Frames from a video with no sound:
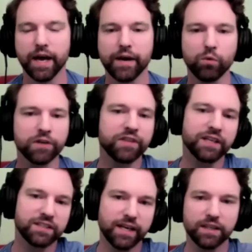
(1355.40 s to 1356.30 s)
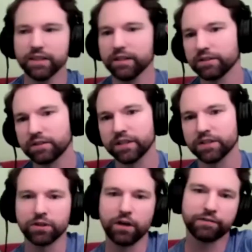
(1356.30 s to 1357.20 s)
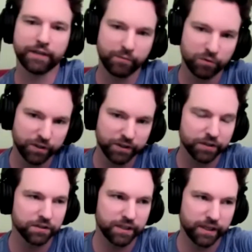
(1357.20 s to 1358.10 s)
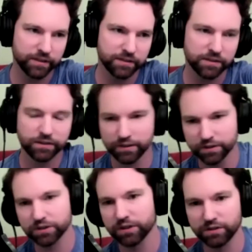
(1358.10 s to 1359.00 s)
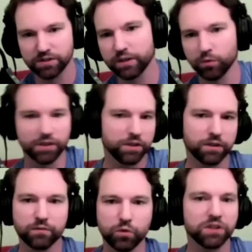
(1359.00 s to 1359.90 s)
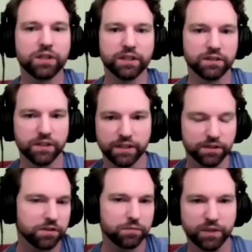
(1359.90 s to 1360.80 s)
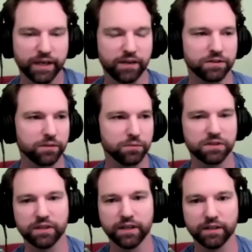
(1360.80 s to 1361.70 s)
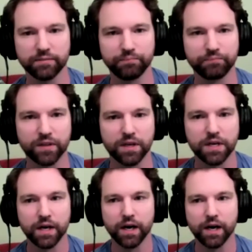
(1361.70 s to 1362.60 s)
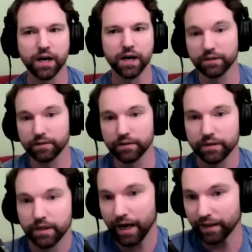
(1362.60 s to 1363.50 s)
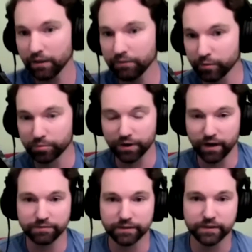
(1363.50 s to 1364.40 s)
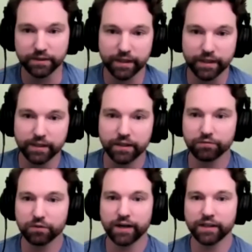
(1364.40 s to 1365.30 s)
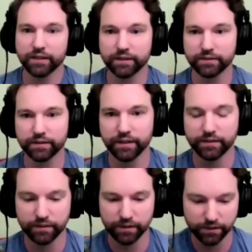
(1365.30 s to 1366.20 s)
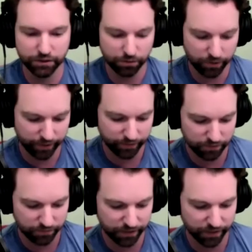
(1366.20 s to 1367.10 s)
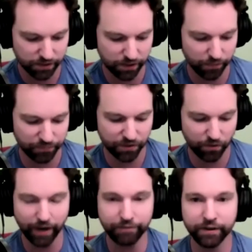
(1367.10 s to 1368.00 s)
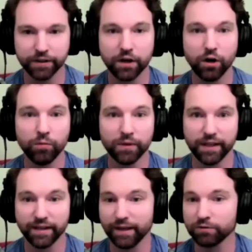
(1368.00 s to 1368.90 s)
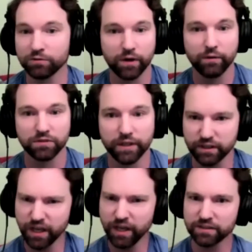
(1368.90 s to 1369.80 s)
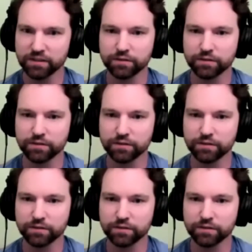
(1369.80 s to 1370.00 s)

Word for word: hey what if they say this get your off-camera reader to say this in the audition and see what your what do you think dennis Bukowski right. would say and um, I love improv and and I love writing and and uh, joke writing and stuff like mm-hmm. that. So so I felt at home in that. That was where I was like, yes,